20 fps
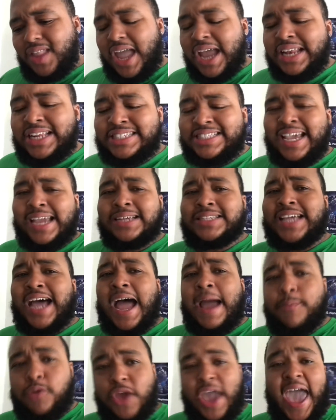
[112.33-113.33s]
at the same
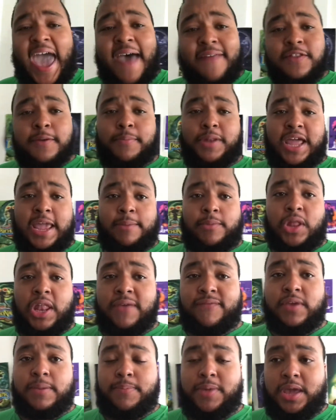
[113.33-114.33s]
time, you have to blame
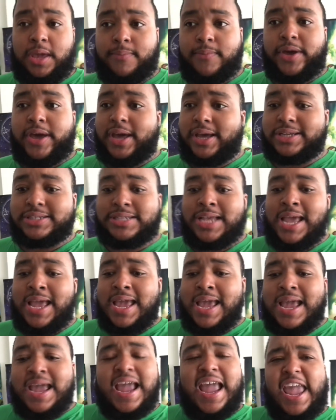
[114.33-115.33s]
Cliffy B because
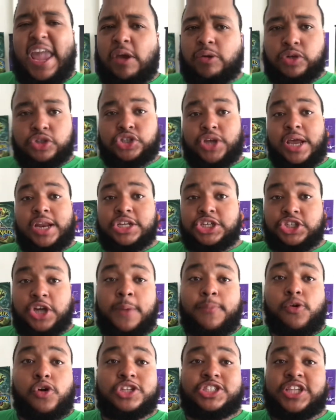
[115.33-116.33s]
he was just trying to
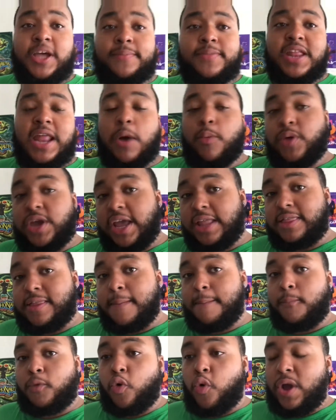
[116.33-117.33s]
jump on something that would get
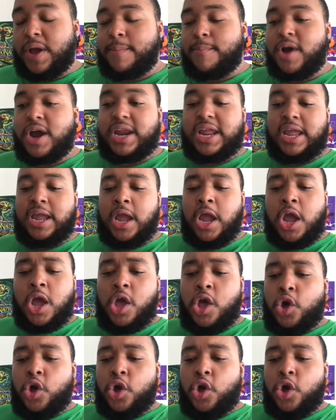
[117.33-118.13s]
them quick money,